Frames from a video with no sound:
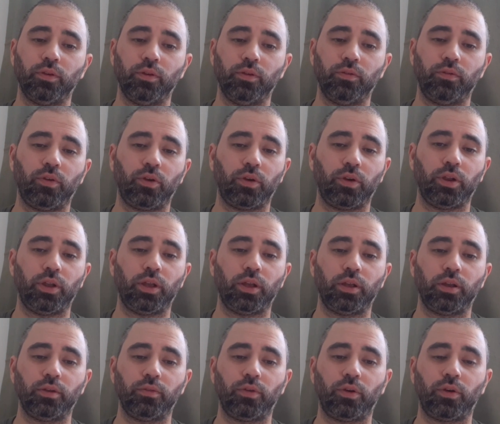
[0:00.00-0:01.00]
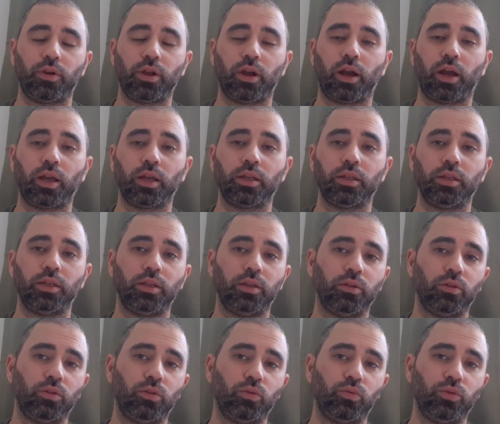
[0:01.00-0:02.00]
Very, very high. It
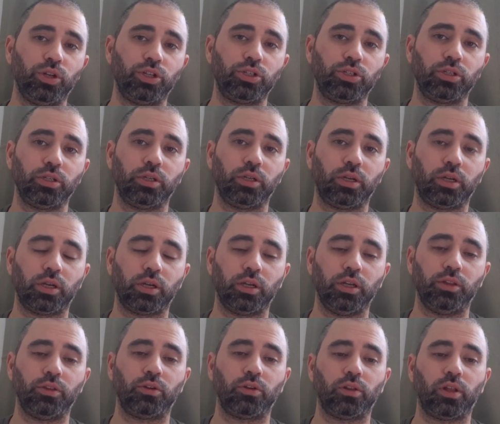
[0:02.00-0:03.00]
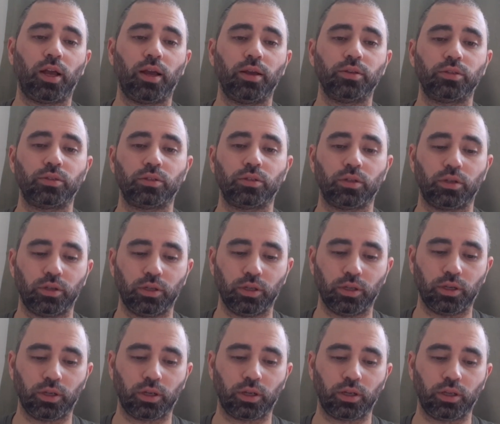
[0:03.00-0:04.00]
will reach in their lives
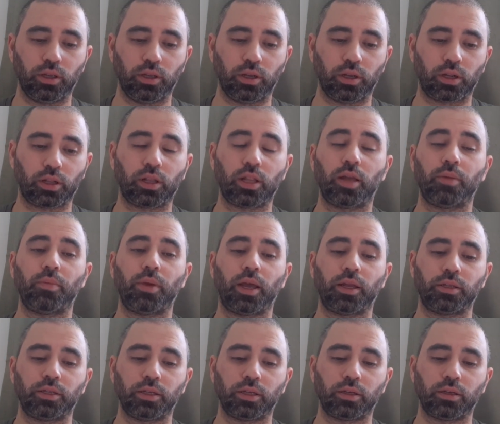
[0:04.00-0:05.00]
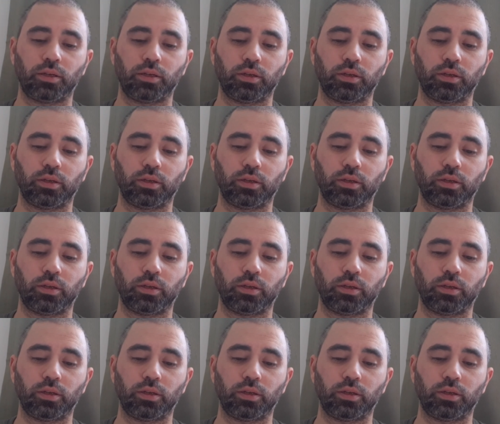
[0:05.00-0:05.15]
in a climactic